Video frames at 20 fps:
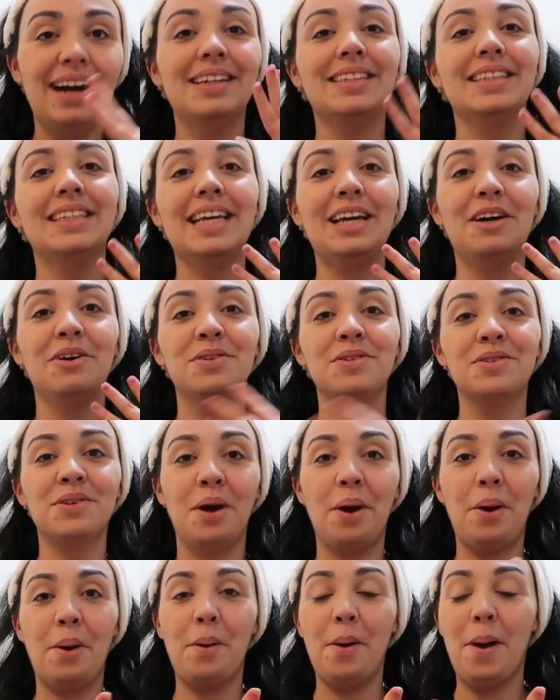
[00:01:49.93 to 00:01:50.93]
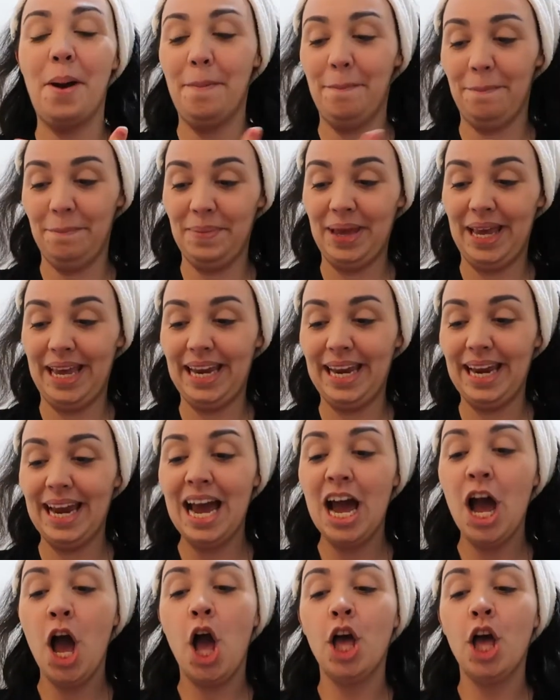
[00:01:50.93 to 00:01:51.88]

and they are so me.